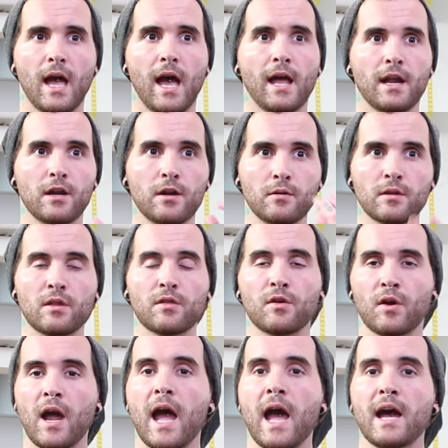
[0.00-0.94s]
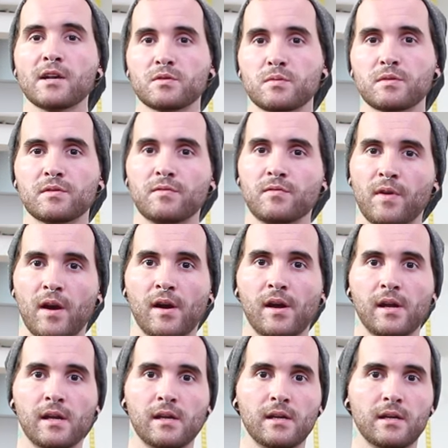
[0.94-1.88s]
and I knew that their ash was a
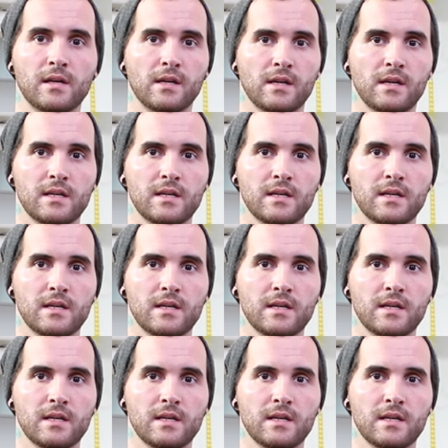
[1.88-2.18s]
very